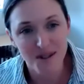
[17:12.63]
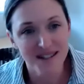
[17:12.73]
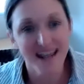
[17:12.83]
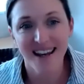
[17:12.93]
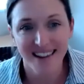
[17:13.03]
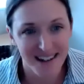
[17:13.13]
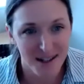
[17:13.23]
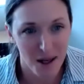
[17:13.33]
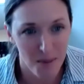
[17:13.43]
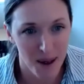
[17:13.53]
saying that
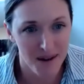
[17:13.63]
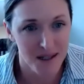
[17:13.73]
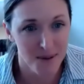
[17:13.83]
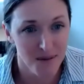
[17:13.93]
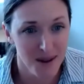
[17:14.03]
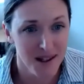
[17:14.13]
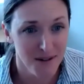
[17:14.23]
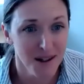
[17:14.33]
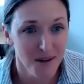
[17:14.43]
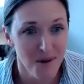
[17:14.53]
to their parents, but what they
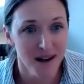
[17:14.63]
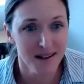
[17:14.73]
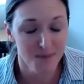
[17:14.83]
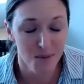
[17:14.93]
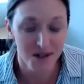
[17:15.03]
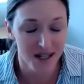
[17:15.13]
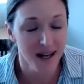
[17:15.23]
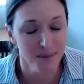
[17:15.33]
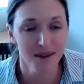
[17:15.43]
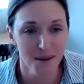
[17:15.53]
really want is more
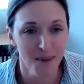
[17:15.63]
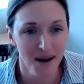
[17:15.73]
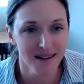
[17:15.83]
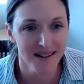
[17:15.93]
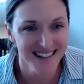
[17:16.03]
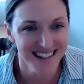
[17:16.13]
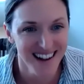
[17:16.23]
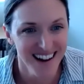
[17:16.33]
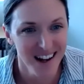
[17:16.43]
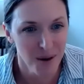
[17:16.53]
time with their parents,
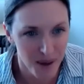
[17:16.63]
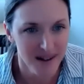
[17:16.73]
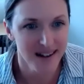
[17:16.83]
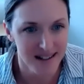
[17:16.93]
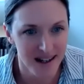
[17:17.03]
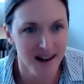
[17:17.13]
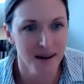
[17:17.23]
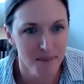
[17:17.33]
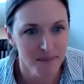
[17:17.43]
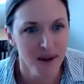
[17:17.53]
quality
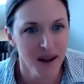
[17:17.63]
time,